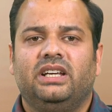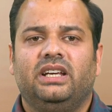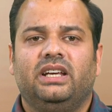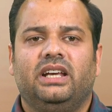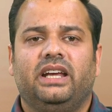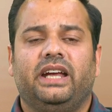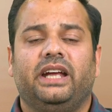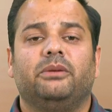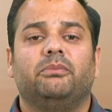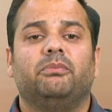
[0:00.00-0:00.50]

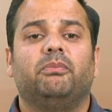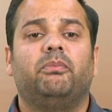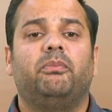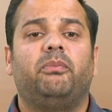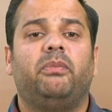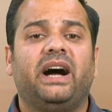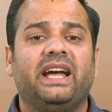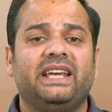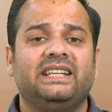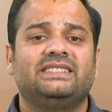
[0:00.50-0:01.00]
and
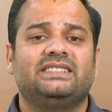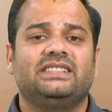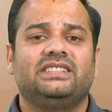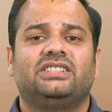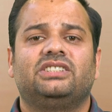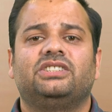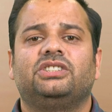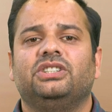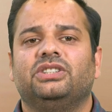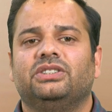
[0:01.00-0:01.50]
buys its
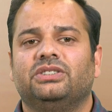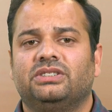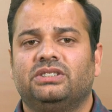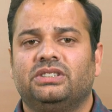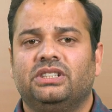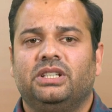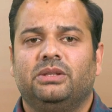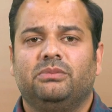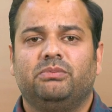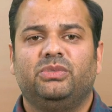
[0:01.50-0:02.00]
shares
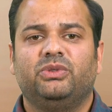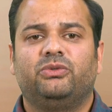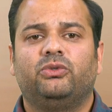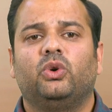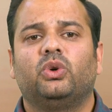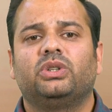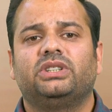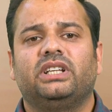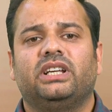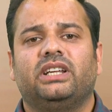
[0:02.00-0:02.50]
before
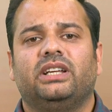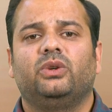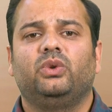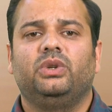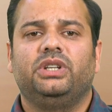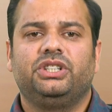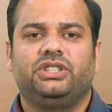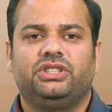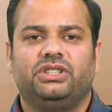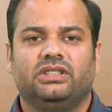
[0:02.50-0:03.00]
the
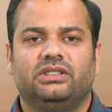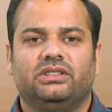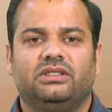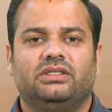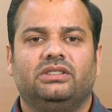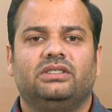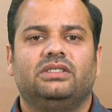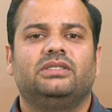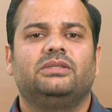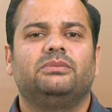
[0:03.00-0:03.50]
regulation
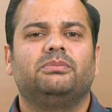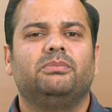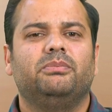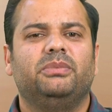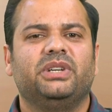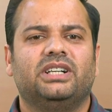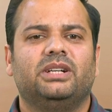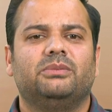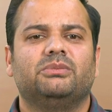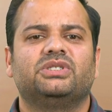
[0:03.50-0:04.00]

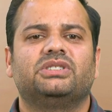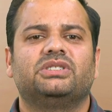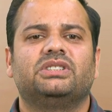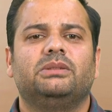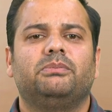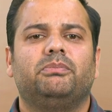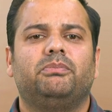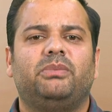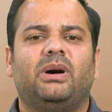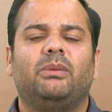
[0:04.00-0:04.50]
becomes
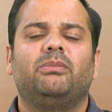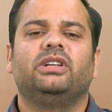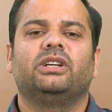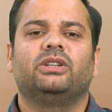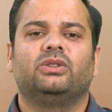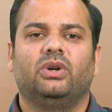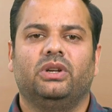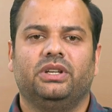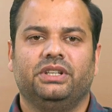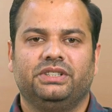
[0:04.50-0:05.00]
public
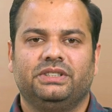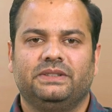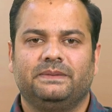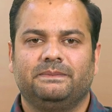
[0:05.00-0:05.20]
knowledge.